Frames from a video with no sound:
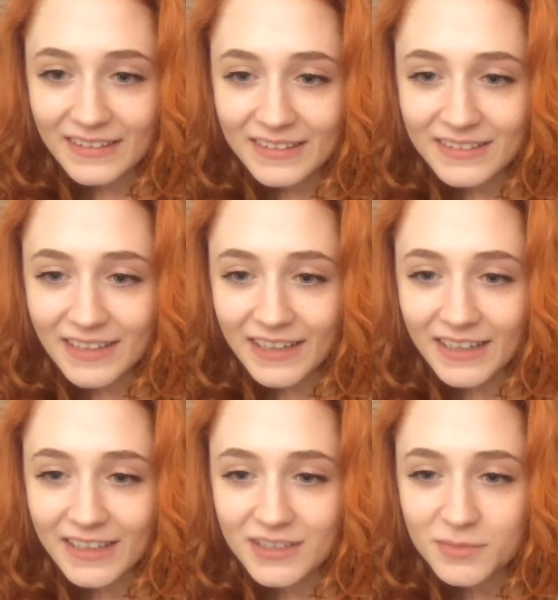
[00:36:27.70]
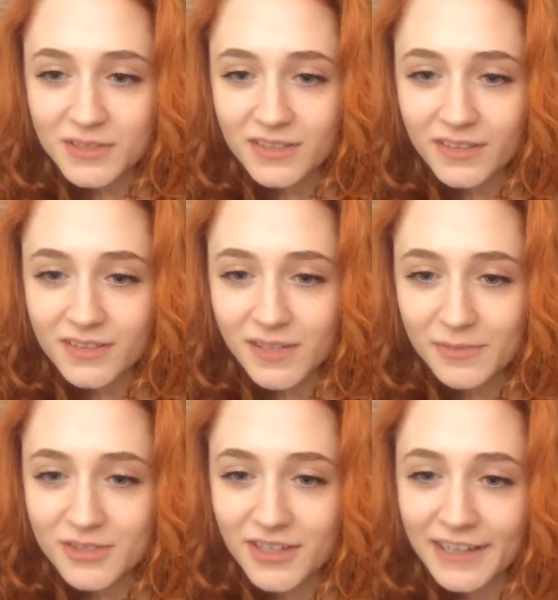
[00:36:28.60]
Janet, I should be studying, stop
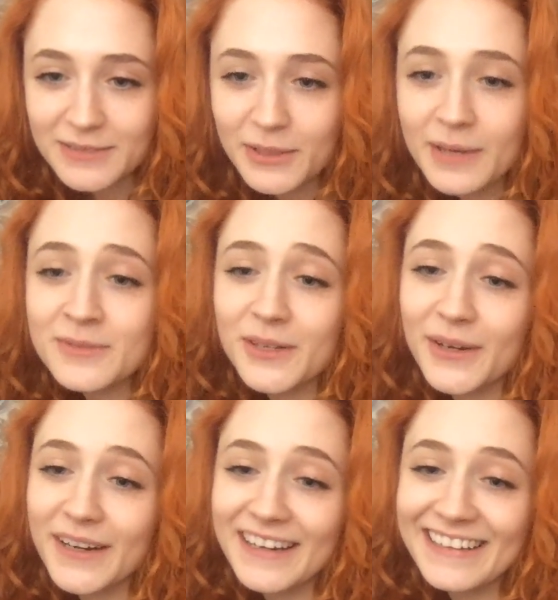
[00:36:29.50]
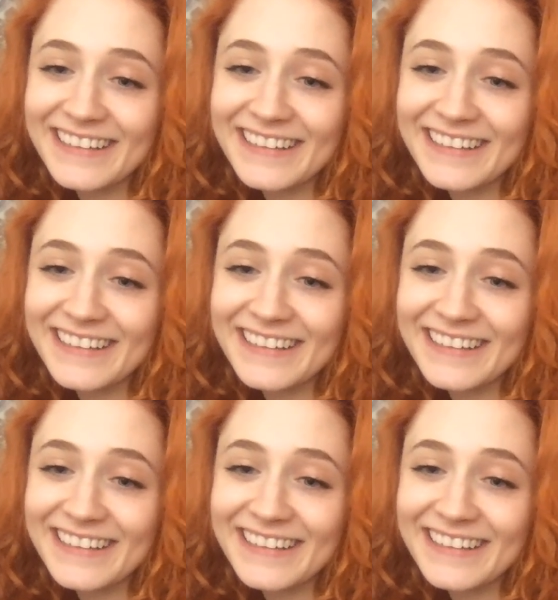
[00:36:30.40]
distracting me. I'm sorry.